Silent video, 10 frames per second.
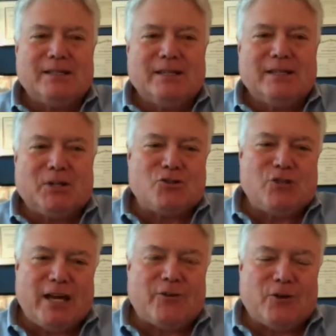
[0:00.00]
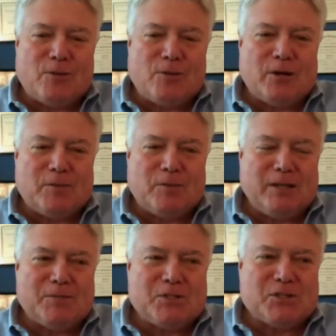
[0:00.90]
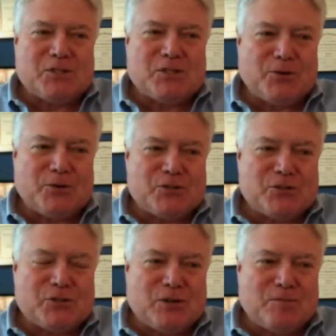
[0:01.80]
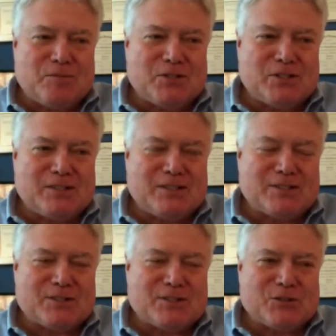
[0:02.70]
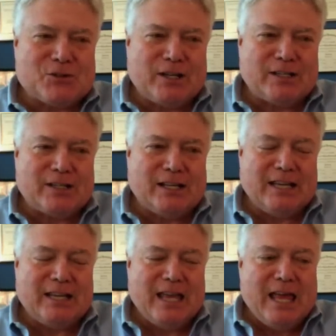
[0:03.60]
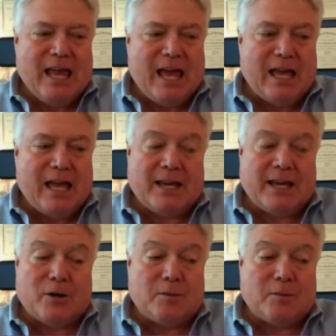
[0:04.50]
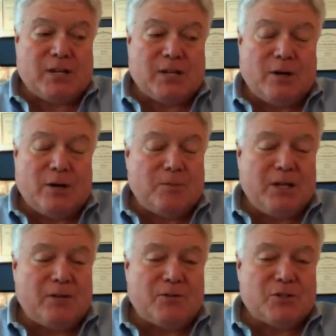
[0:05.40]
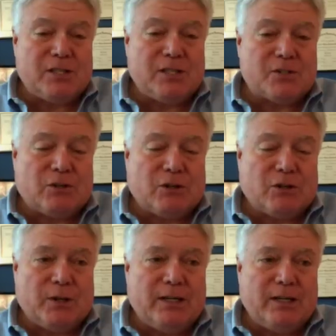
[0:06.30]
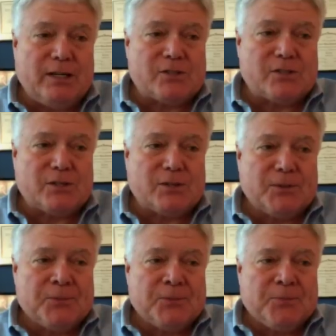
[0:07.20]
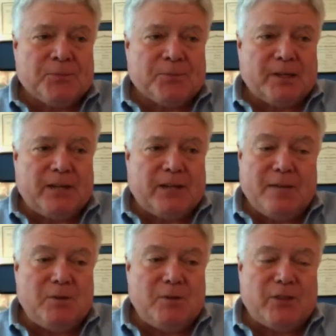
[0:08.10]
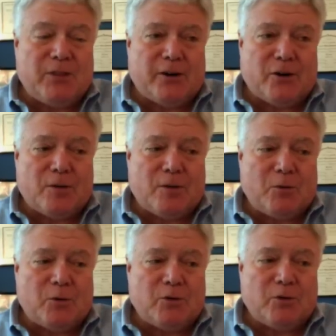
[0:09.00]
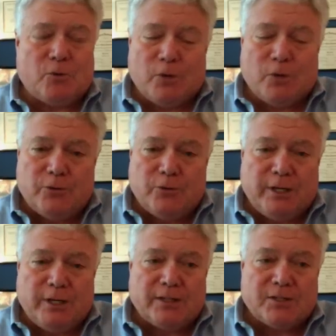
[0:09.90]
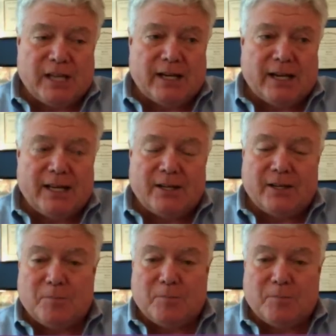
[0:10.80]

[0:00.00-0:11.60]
because she had her arm around me. Mrs. Eldridge's arm is the story I tell. And that arm has stayed around me ever since. If it hadn't been for that arm, I would have avoided reading. Instead, I ended up